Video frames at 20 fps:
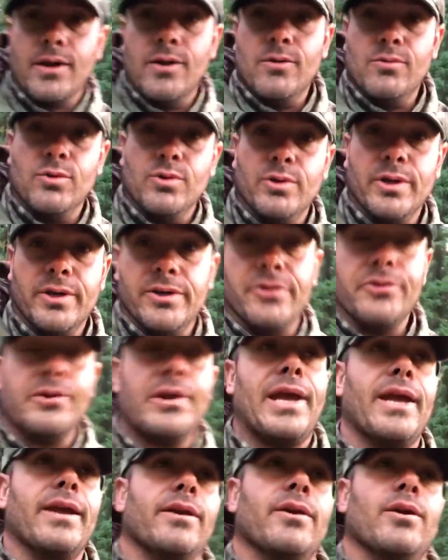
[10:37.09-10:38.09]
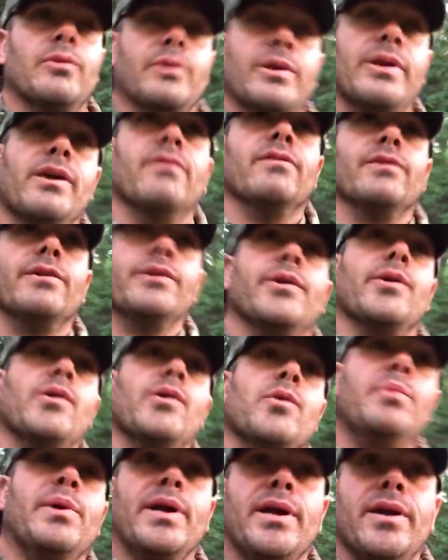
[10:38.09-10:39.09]
got a rule here, you can't go recover your
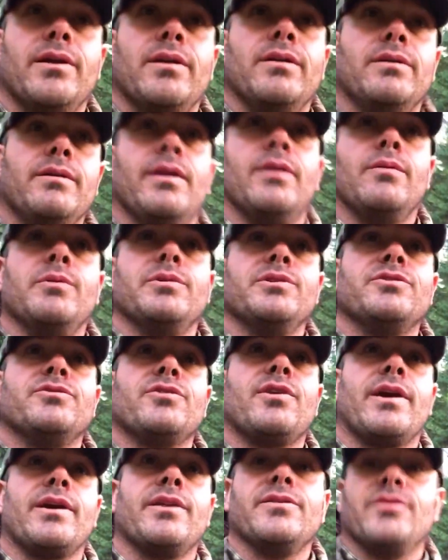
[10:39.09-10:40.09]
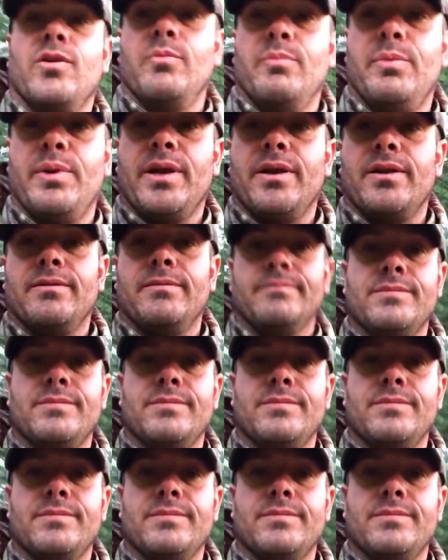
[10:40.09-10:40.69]
own bear. They don't want you tracking your own bear.